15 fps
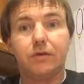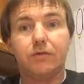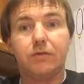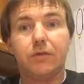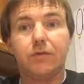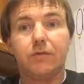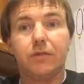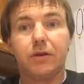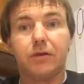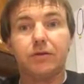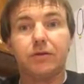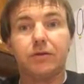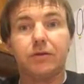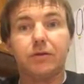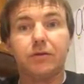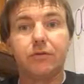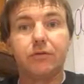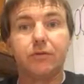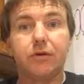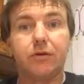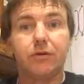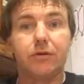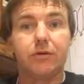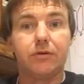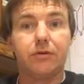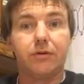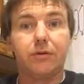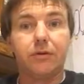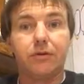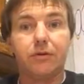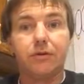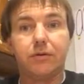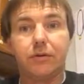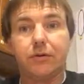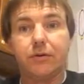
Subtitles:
soft plastic earlier in the year.